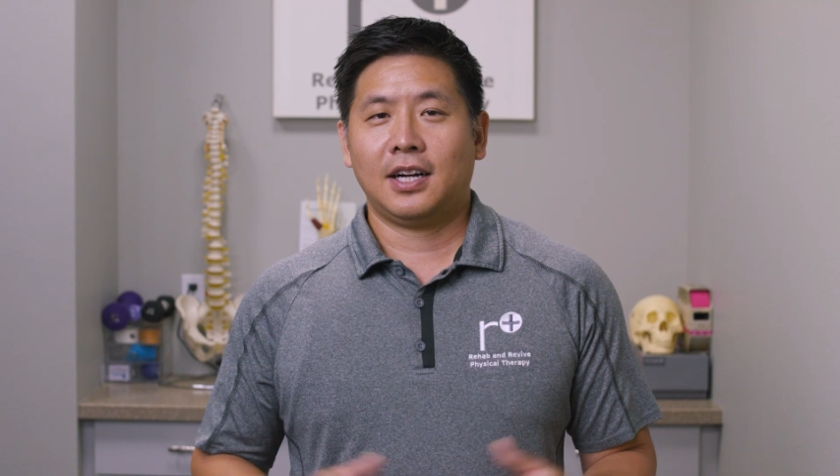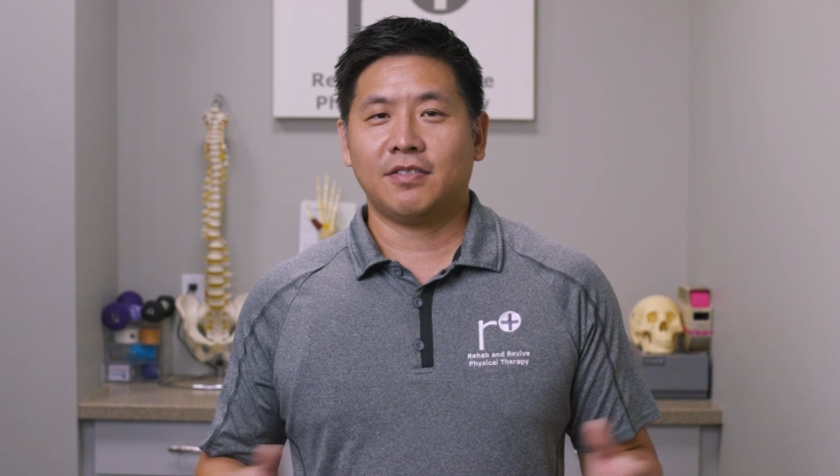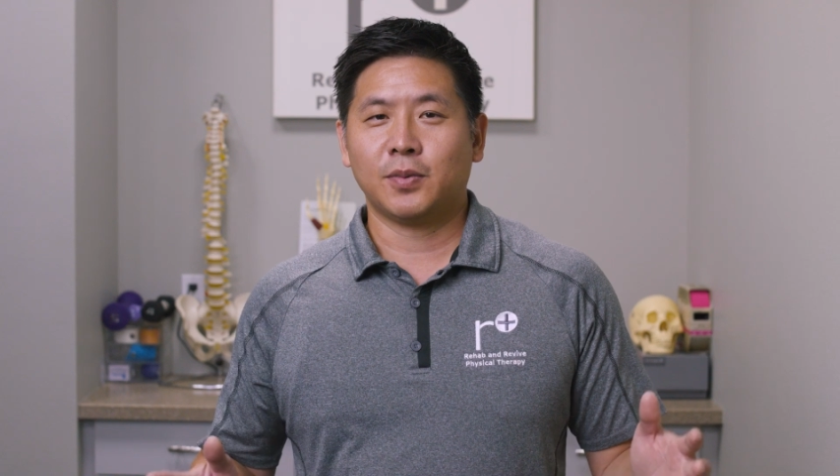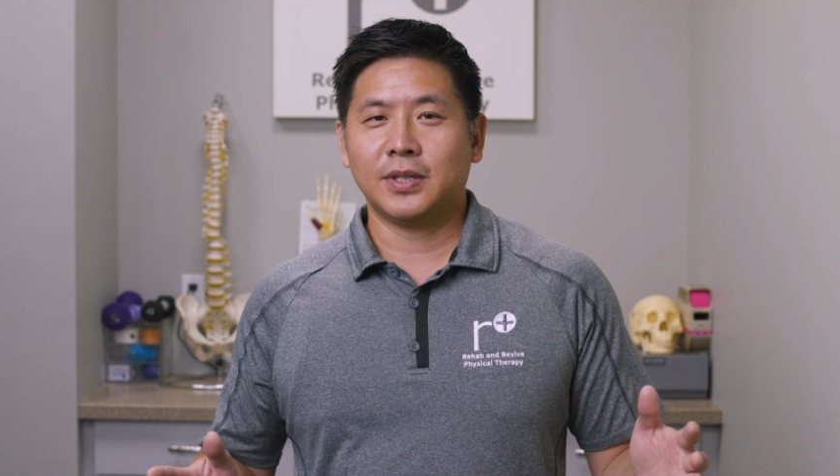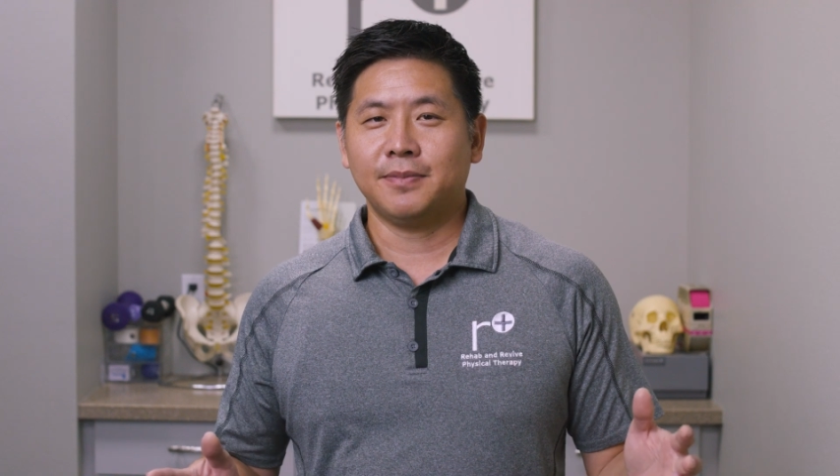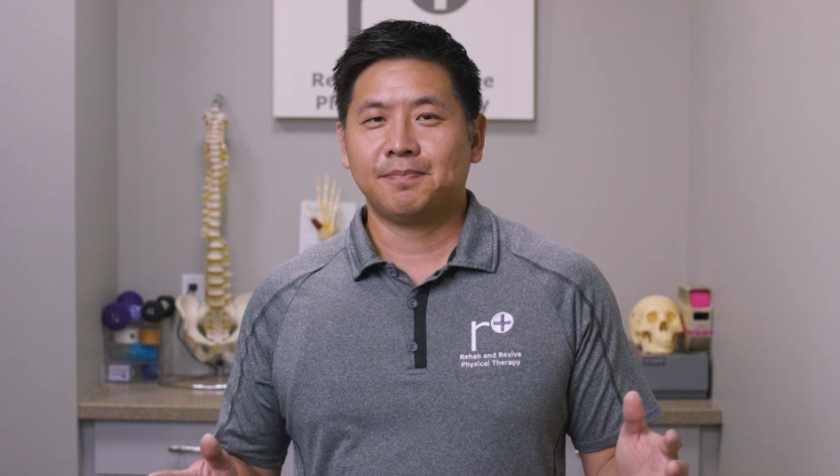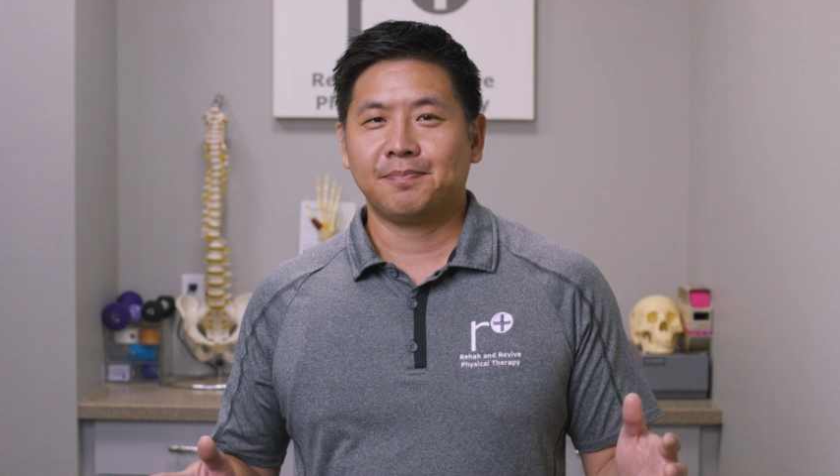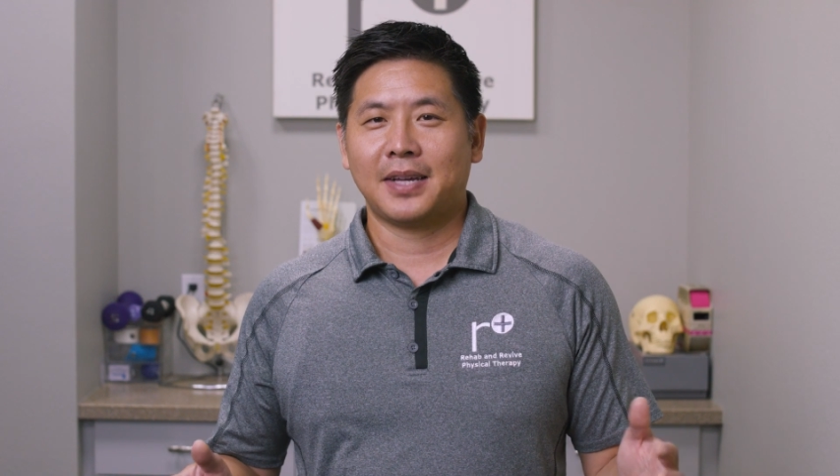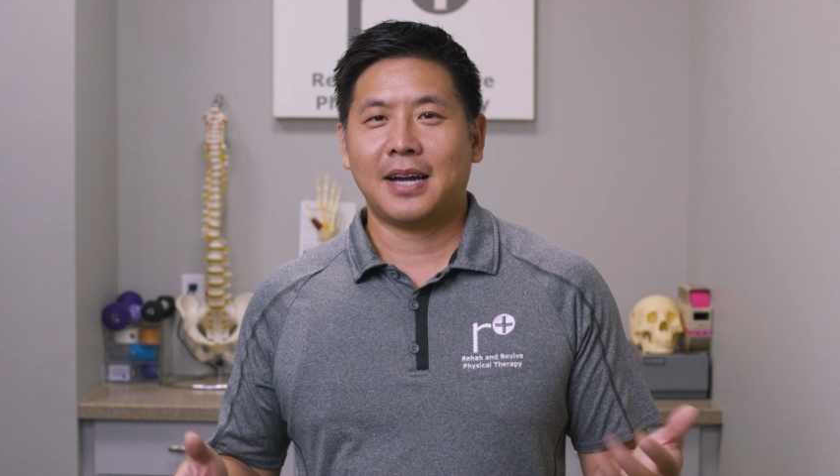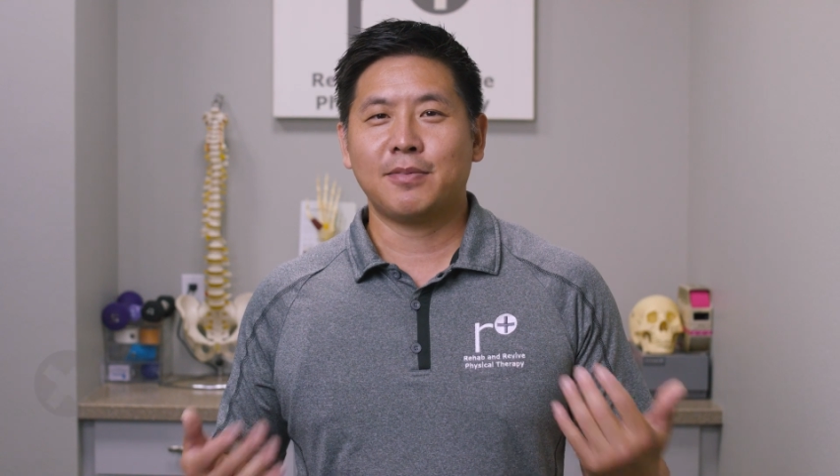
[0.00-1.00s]
Hi everyone,
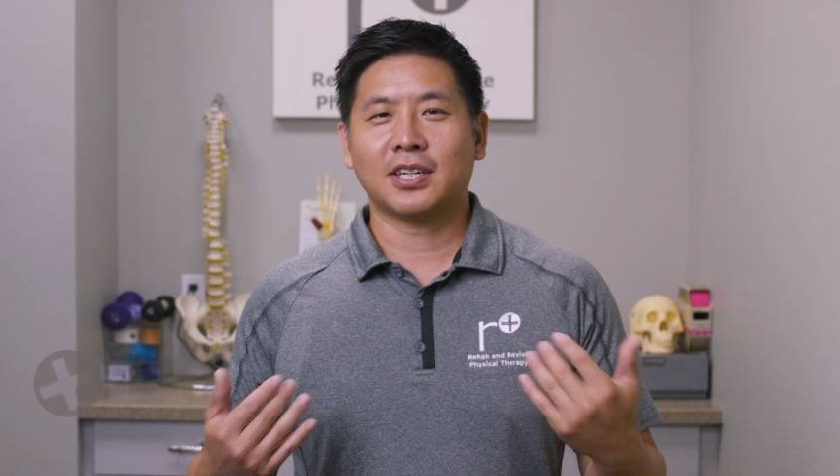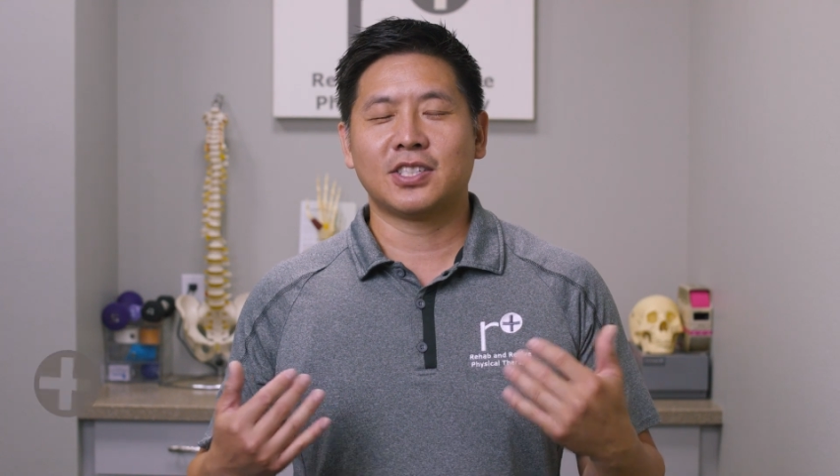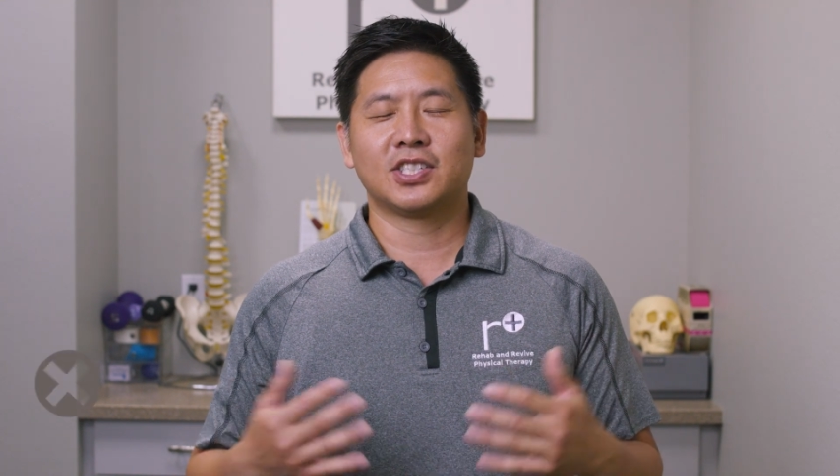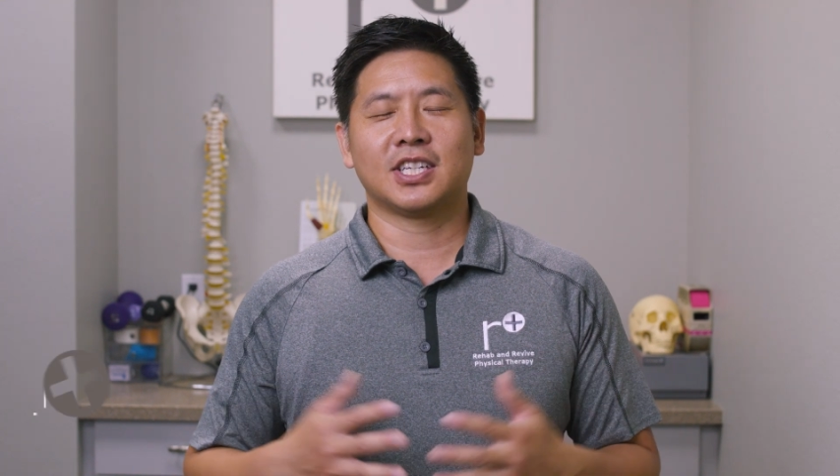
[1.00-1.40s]
I'm Dr.